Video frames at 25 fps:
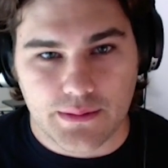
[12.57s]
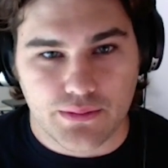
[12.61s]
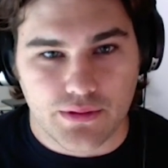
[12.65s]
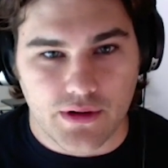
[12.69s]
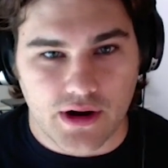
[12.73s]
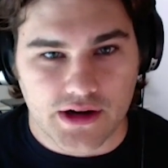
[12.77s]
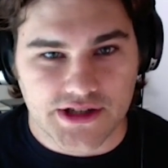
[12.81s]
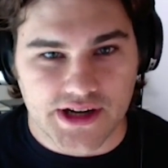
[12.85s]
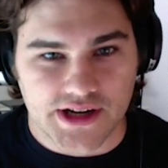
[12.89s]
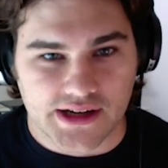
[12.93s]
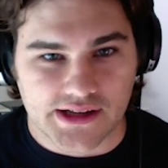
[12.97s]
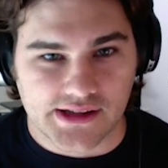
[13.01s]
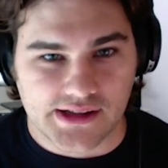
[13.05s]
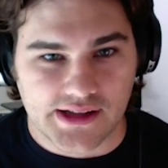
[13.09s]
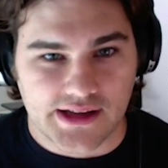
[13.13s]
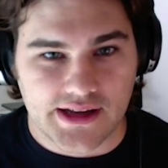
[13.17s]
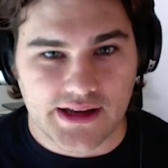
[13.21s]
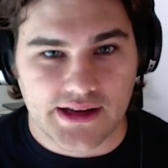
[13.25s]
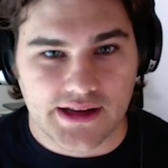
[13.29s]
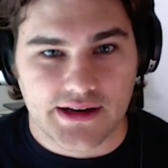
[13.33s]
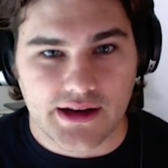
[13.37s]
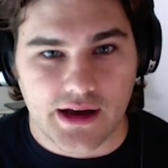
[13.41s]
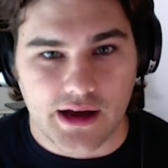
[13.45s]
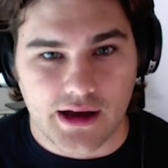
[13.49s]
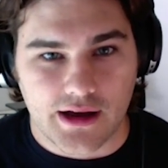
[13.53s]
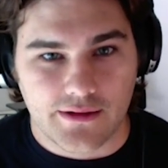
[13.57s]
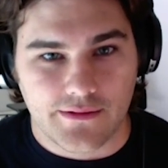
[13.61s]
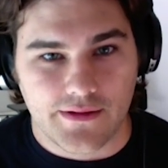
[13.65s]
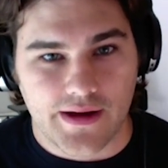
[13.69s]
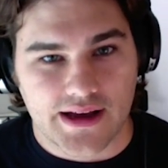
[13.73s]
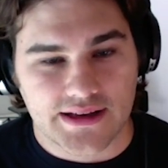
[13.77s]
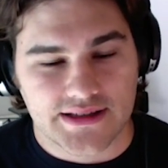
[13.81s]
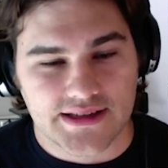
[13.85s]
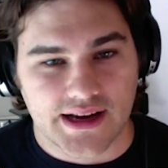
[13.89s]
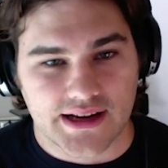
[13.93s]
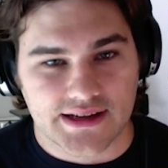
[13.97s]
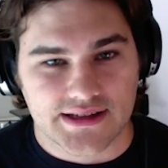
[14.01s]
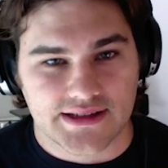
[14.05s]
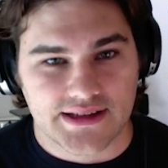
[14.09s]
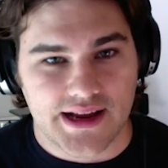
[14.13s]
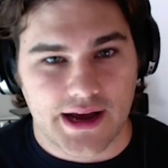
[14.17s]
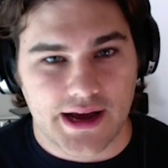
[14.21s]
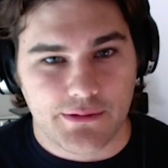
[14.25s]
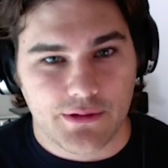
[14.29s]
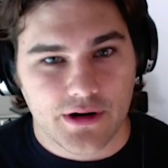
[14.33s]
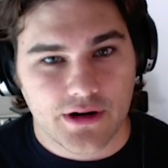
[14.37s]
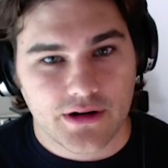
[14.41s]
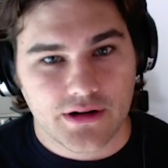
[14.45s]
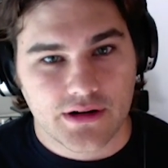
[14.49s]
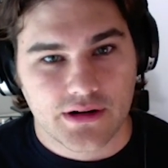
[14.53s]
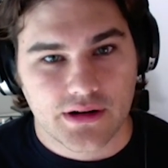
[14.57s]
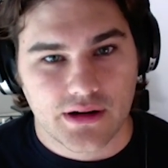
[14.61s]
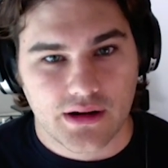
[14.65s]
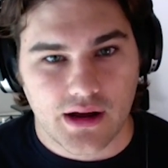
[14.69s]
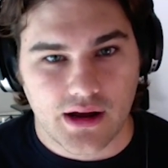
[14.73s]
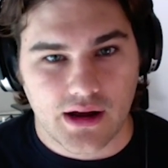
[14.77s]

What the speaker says: project lead of SX Network,